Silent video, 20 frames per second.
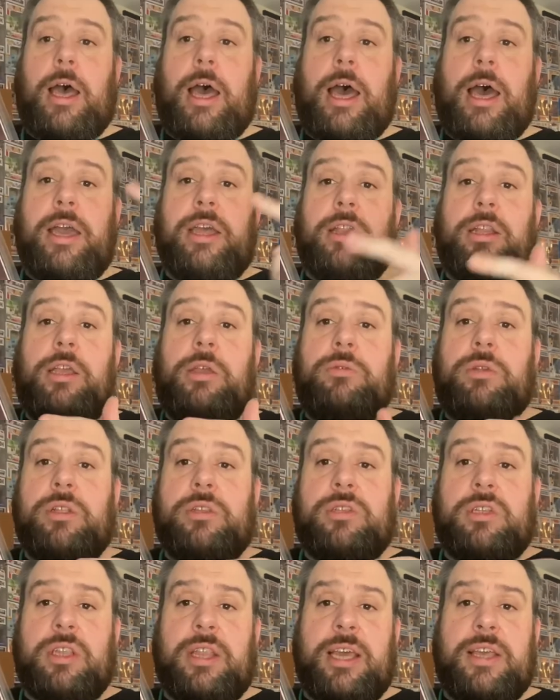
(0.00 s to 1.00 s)
I
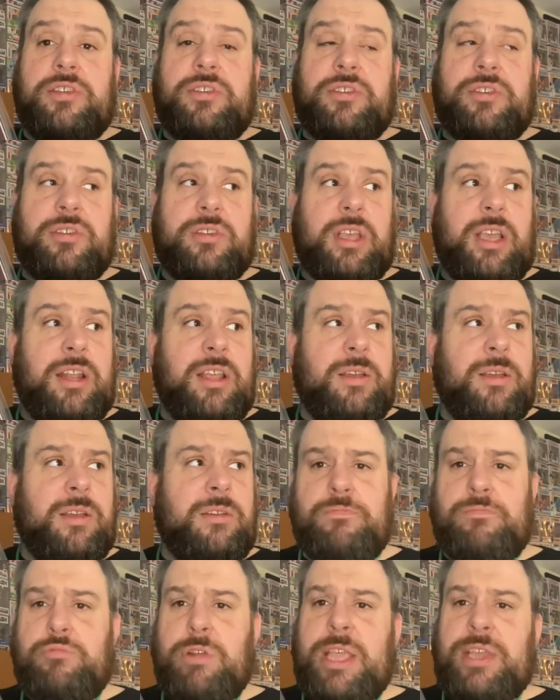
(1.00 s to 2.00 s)
alluded to this in
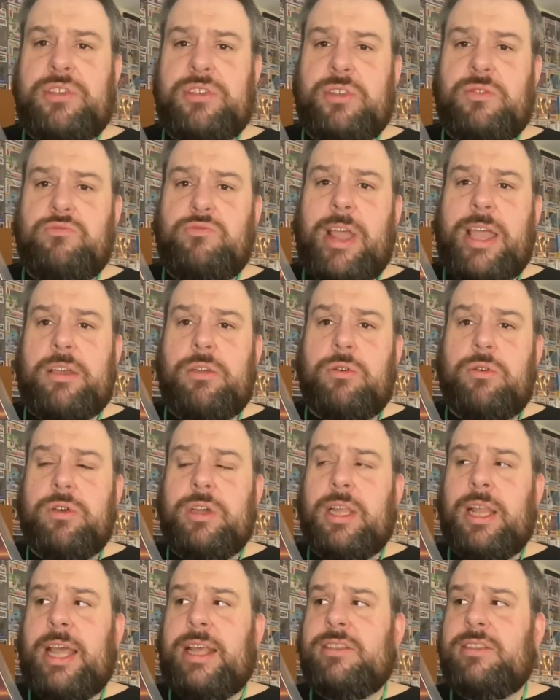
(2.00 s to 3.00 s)
a recent record
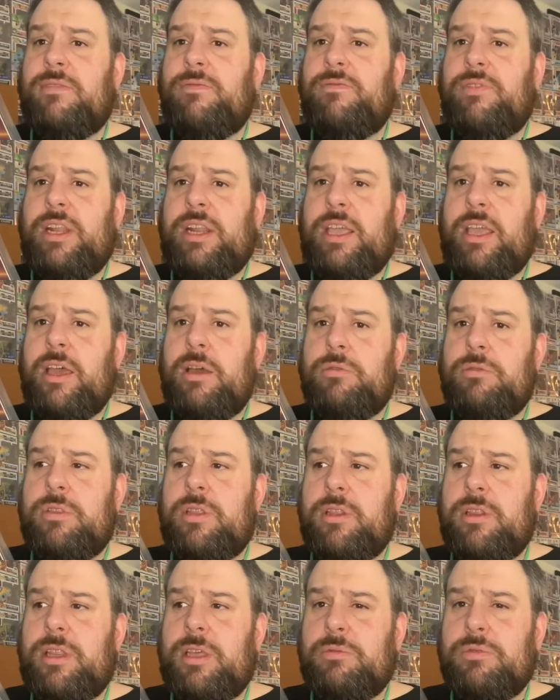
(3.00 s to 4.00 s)
collecting video
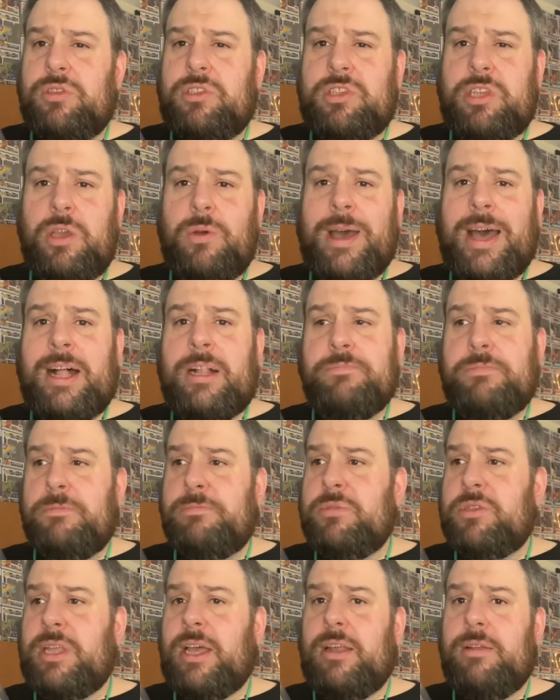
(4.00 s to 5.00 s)
that there was two
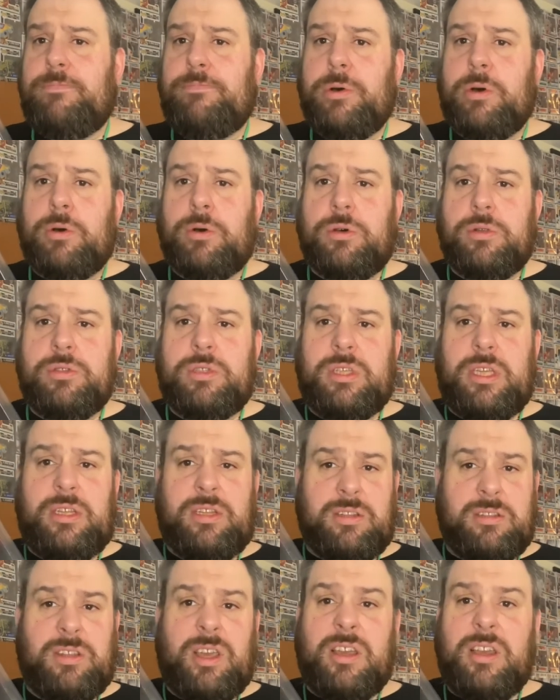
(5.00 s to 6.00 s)
albums that I bought
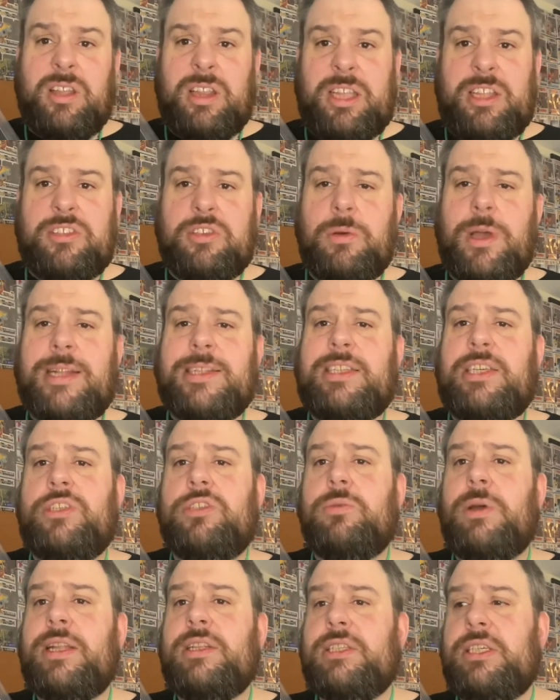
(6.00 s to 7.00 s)
in early twenty
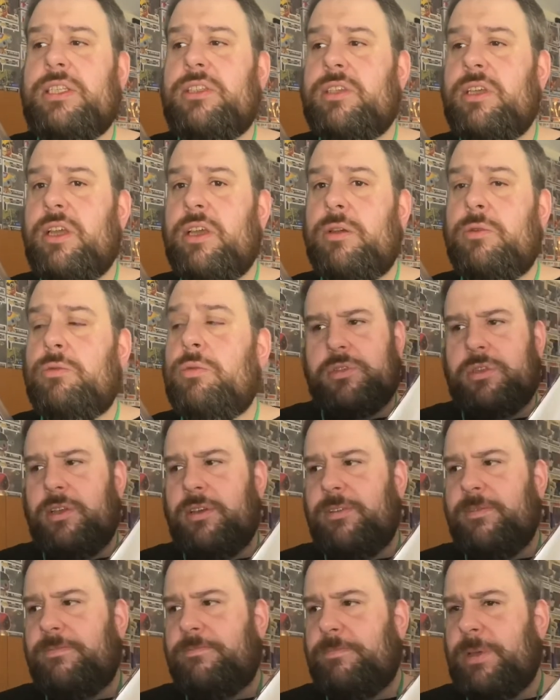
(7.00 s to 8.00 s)
twenty-two
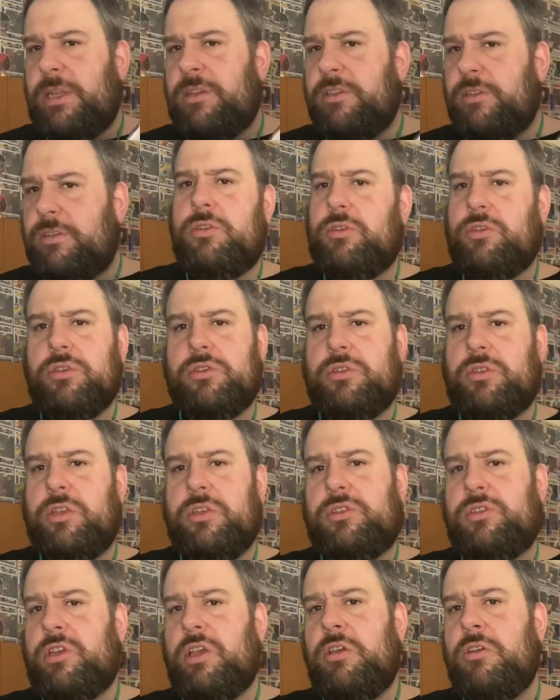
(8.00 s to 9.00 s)
that have been just the
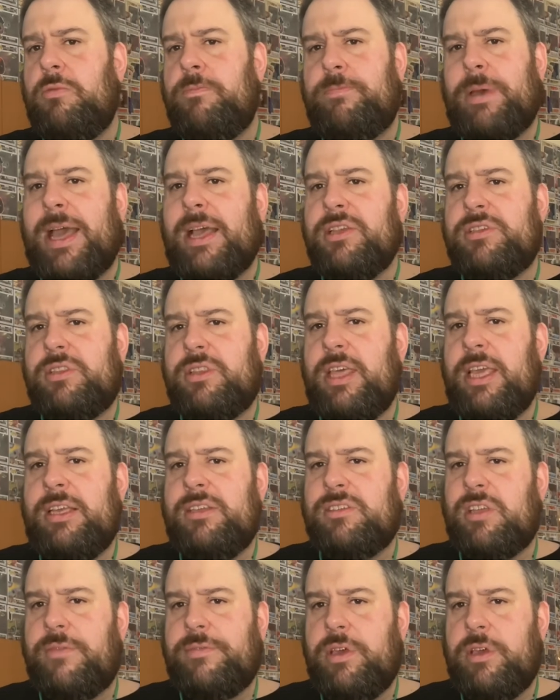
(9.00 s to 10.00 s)
two best
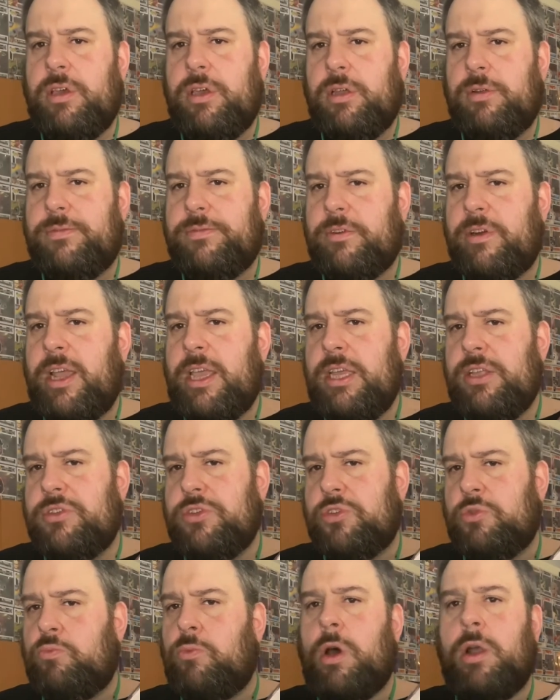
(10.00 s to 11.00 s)
things I've heard for
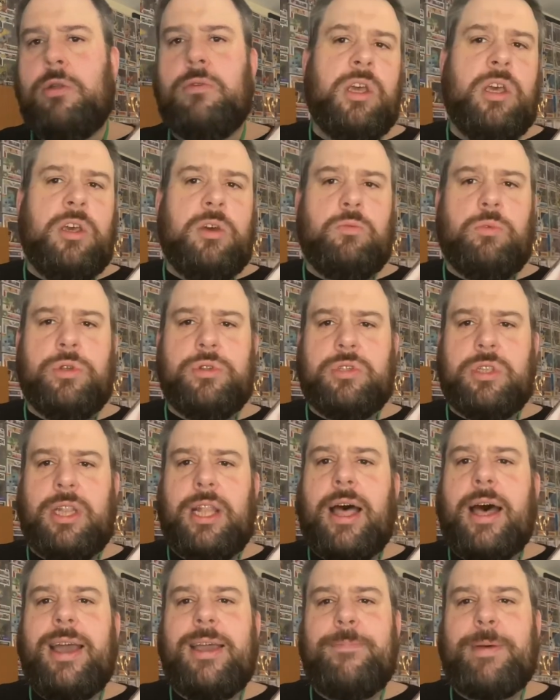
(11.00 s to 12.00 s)
ages. One was
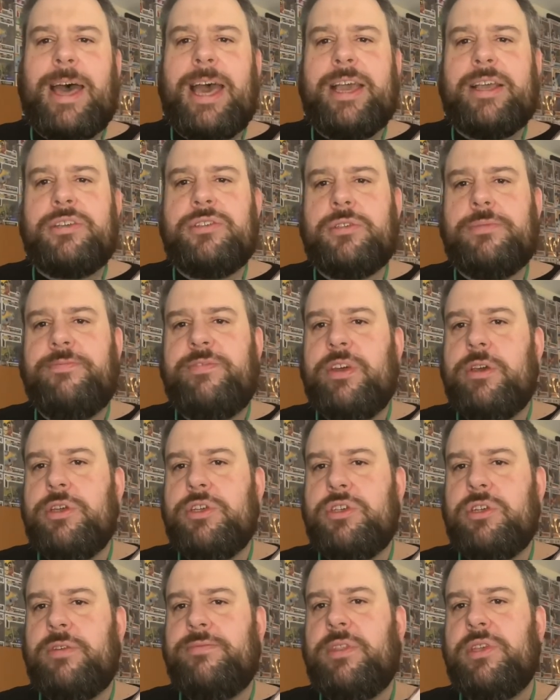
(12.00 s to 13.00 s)
Lieback's
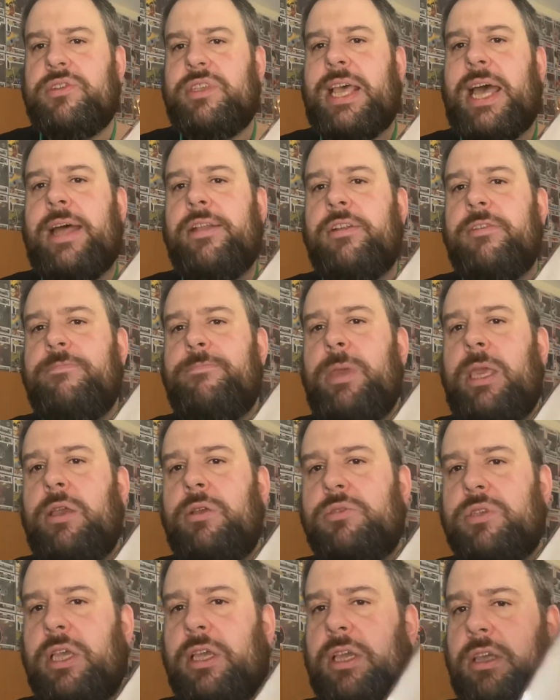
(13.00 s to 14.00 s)
version of The Sound of
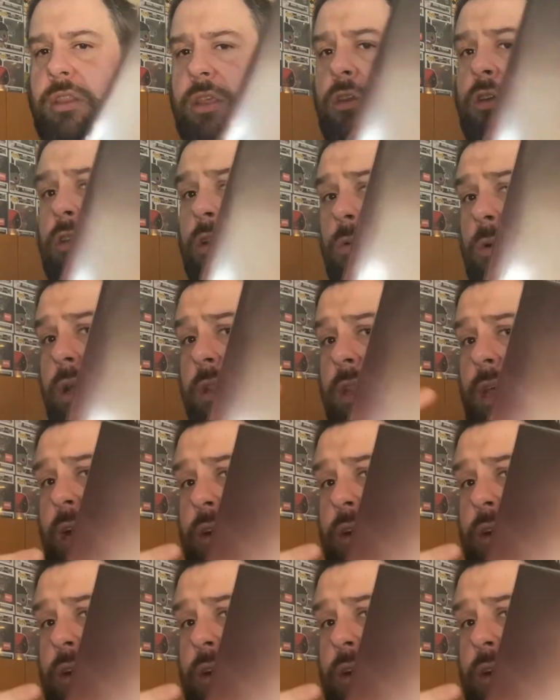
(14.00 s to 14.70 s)
Music, and the other one that I